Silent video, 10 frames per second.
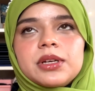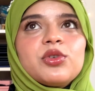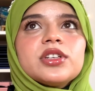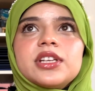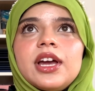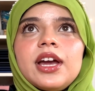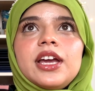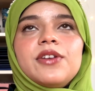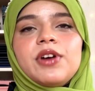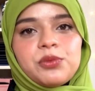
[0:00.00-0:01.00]
Because
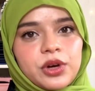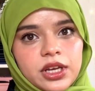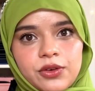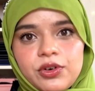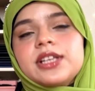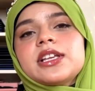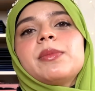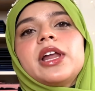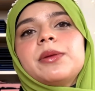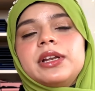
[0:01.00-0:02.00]
if I'm working, for
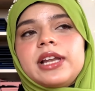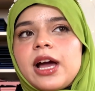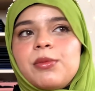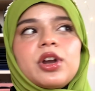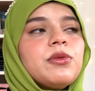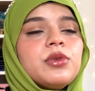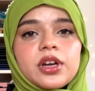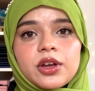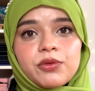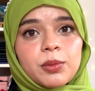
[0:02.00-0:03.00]
example, I'm in lab, or I'm
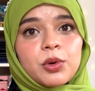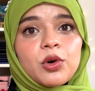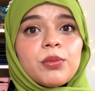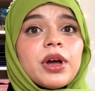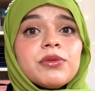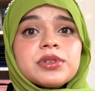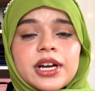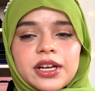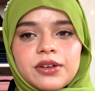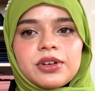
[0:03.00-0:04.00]
working from home, I'm
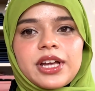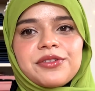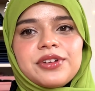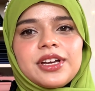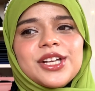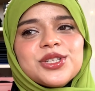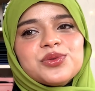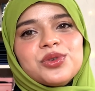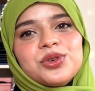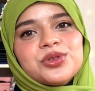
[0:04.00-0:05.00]
studying from cafe, I just
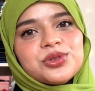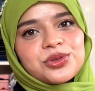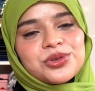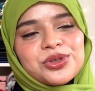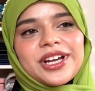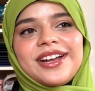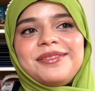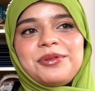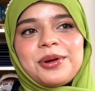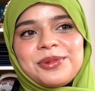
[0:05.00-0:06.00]
want to shoot
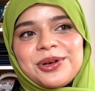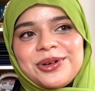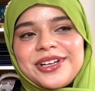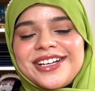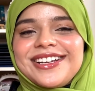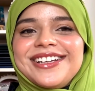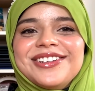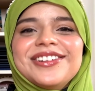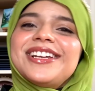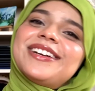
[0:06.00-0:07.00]
and upload it, you
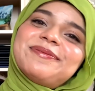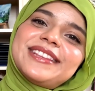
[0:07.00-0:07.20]
know, like,